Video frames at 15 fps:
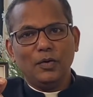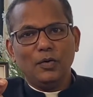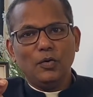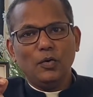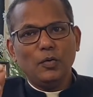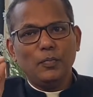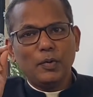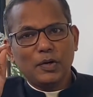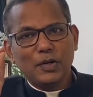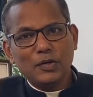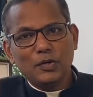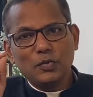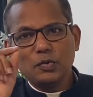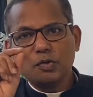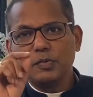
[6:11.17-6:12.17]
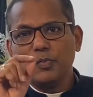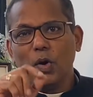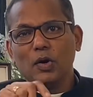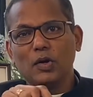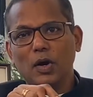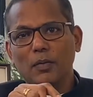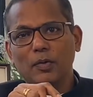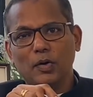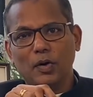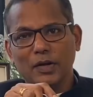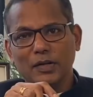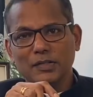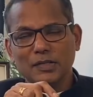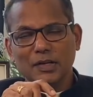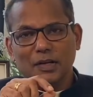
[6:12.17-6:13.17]
who put in two small copper
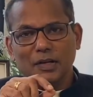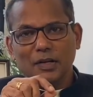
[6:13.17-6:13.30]
coins.